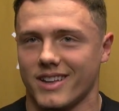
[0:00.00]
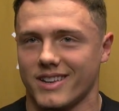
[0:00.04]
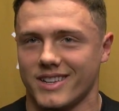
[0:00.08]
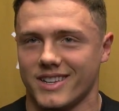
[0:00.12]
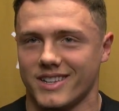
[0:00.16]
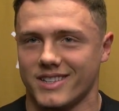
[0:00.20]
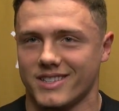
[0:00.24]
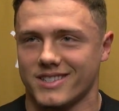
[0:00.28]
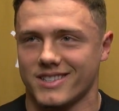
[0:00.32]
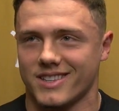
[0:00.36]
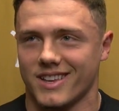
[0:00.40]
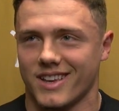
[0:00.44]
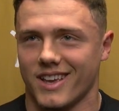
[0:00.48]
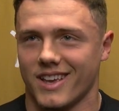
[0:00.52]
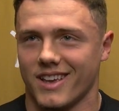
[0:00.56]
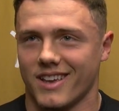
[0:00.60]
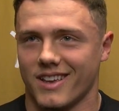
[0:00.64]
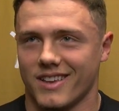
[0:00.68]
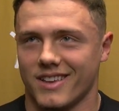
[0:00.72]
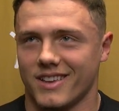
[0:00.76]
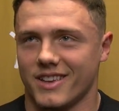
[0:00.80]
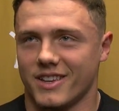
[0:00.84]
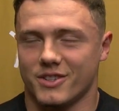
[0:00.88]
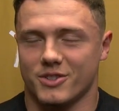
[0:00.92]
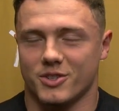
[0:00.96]
And he's
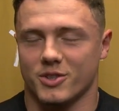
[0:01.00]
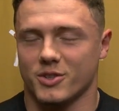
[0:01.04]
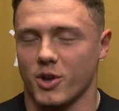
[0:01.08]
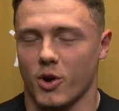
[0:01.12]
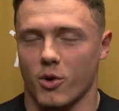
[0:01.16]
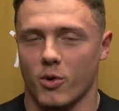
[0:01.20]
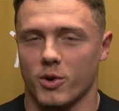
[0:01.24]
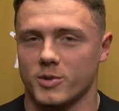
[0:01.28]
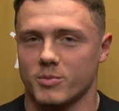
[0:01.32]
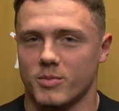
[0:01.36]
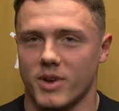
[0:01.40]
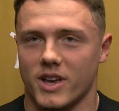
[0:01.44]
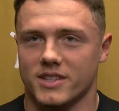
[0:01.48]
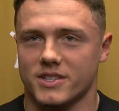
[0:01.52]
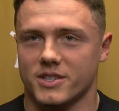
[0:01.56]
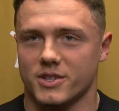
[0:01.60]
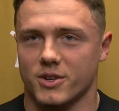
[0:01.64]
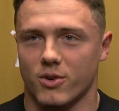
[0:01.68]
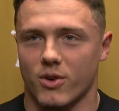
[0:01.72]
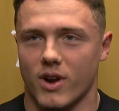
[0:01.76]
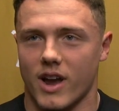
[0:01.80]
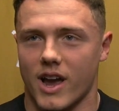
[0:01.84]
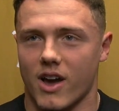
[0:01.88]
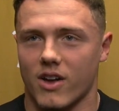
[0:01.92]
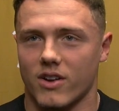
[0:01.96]
just always messing
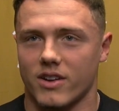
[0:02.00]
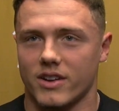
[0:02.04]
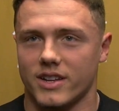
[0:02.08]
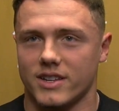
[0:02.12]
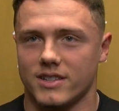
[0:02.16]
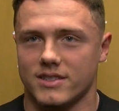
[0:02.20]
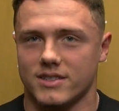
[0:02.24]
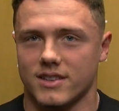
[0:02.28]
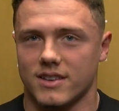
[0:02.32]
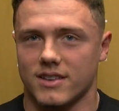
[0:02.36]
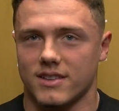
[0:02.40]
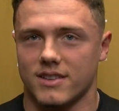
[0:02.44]
around, and he